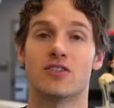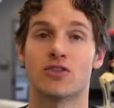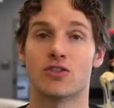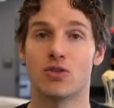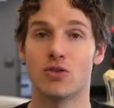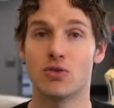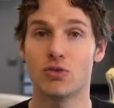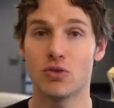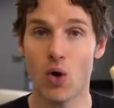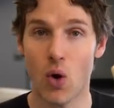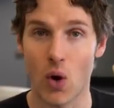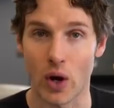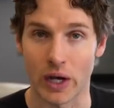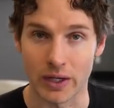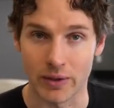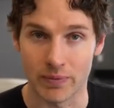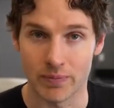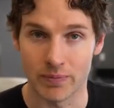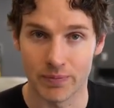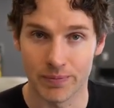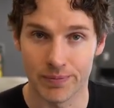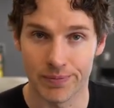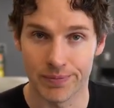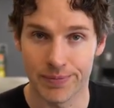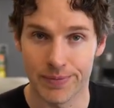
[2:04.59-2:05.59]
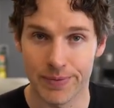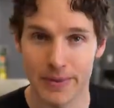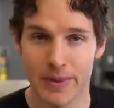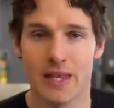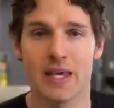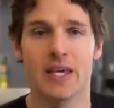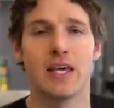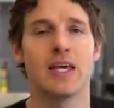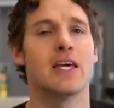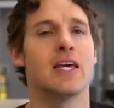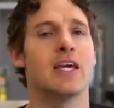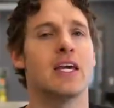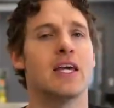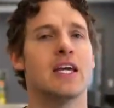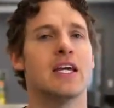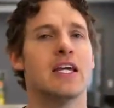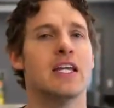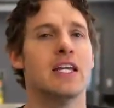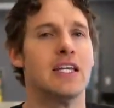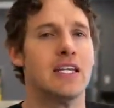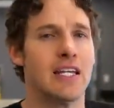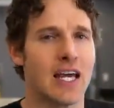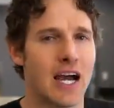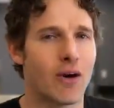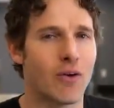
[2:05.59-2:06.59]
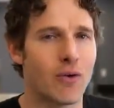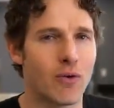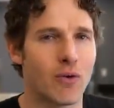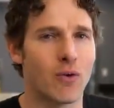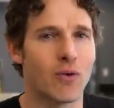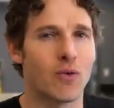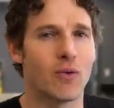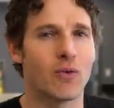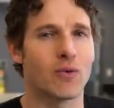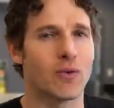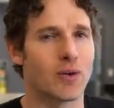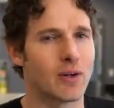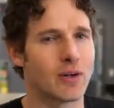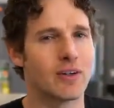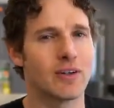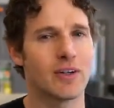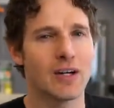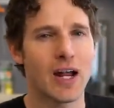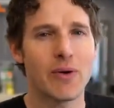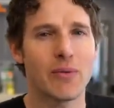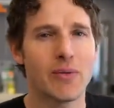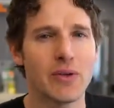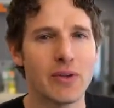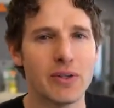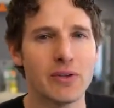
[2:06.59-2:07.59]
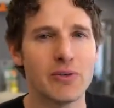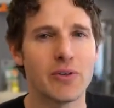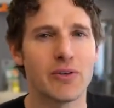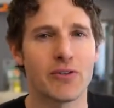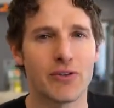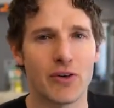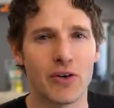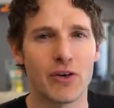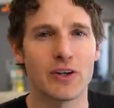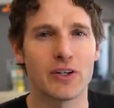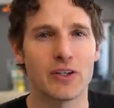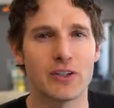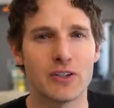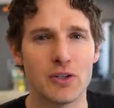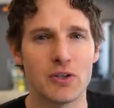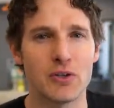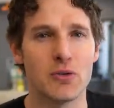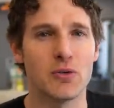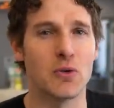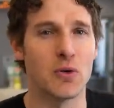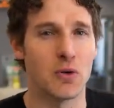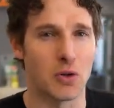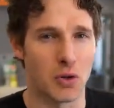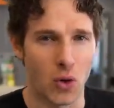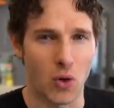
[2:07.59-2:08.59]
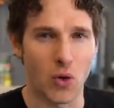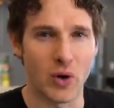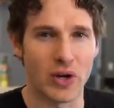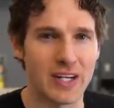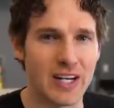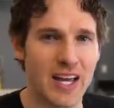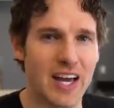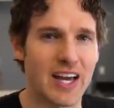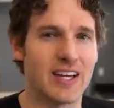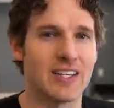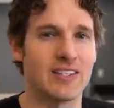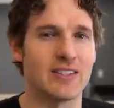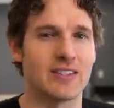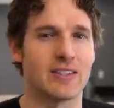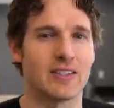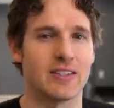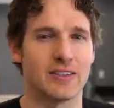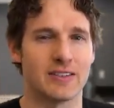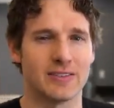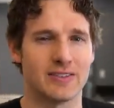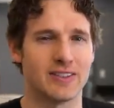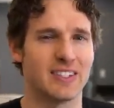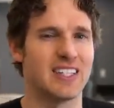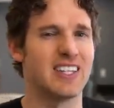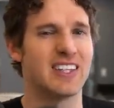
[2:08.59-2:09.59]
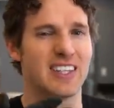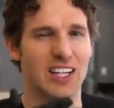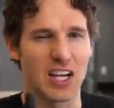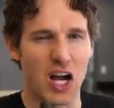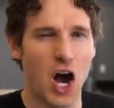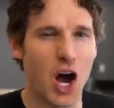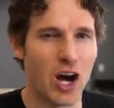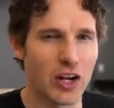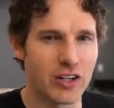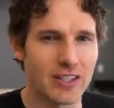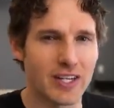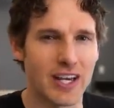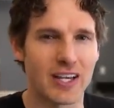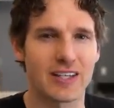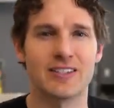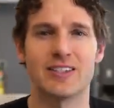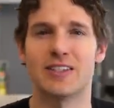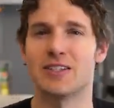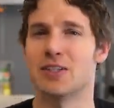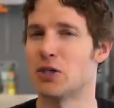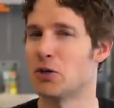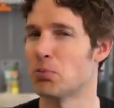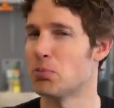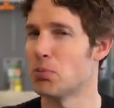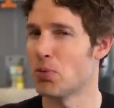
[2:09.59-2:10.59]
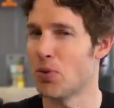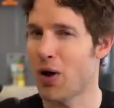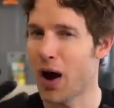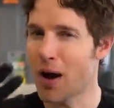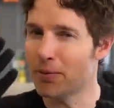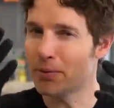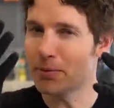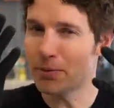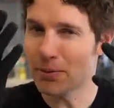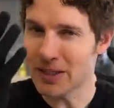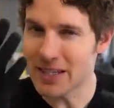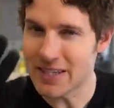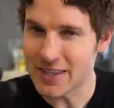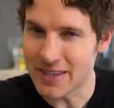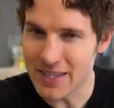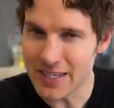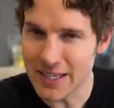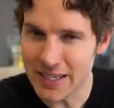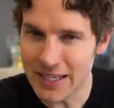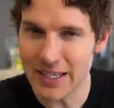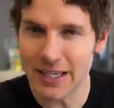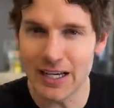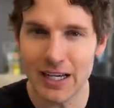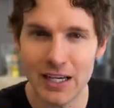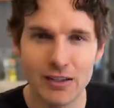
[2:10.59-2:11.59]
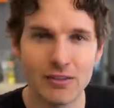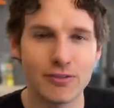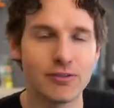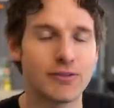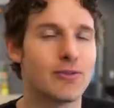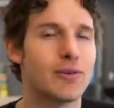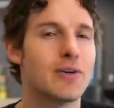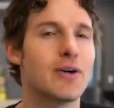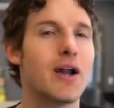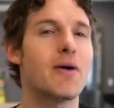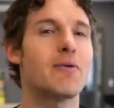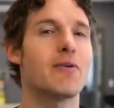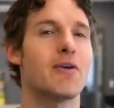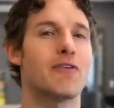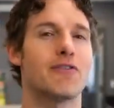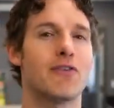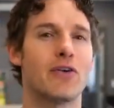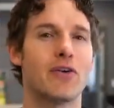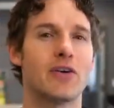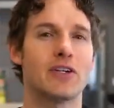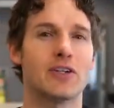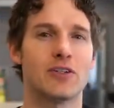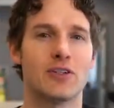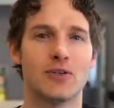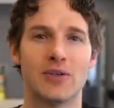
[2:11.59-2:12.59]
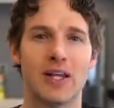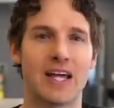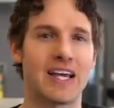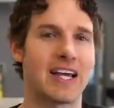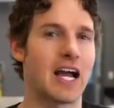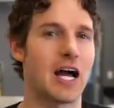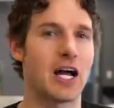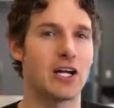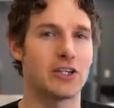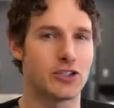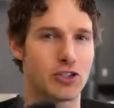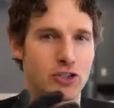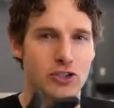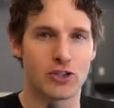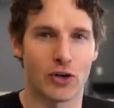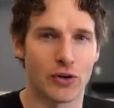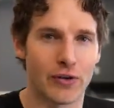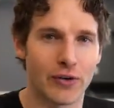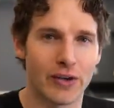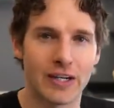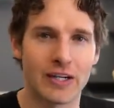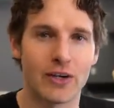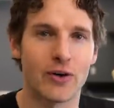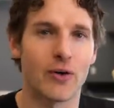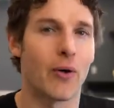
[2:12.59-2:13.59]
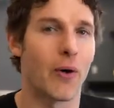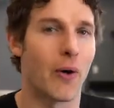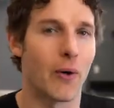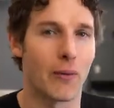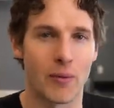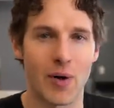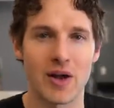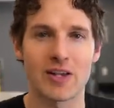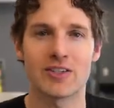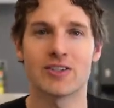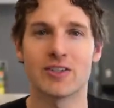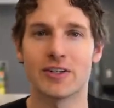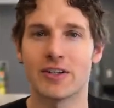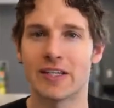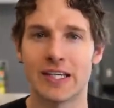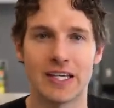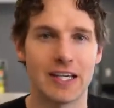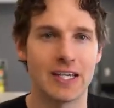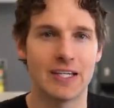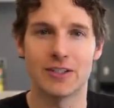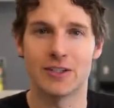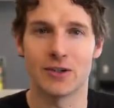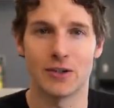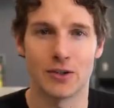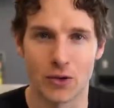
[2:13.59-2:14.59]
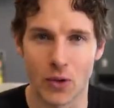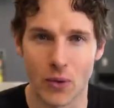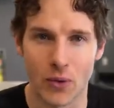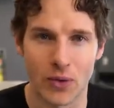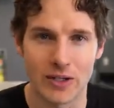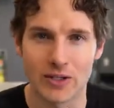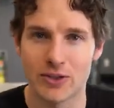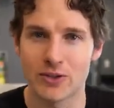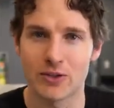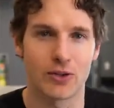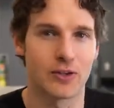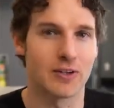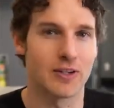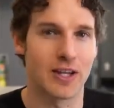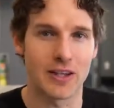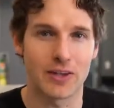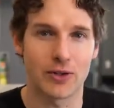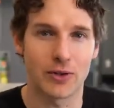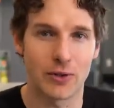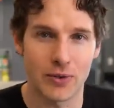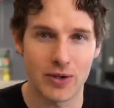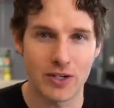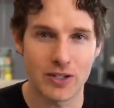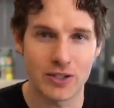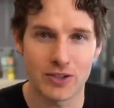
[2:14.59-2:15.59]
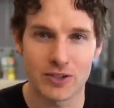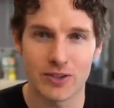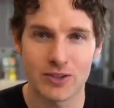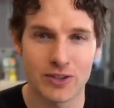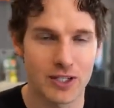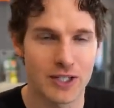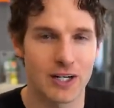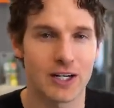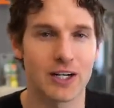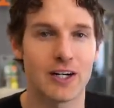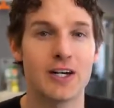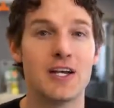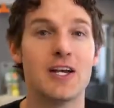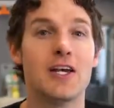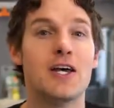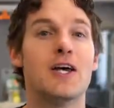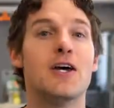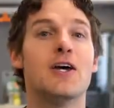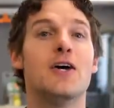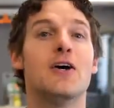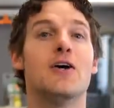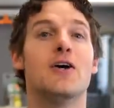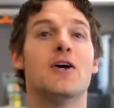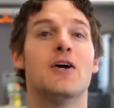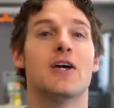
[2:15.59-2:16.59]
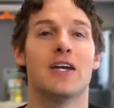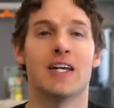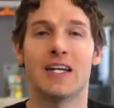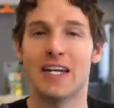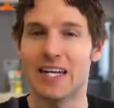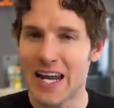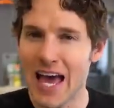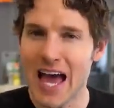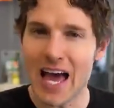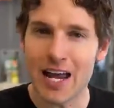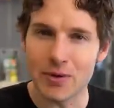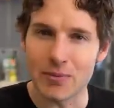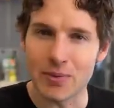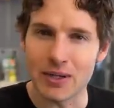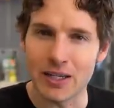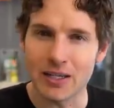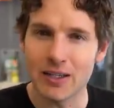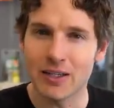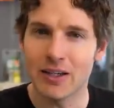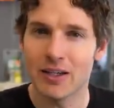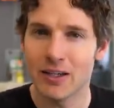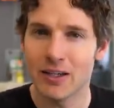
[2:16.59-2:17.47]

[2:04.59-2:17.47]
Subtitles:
to loin. Now, we're not really referring to loin as in the context that you're probably thinking of. We're not referring to like a stirring or a rustling in your loins or nether regions here. In anatomy,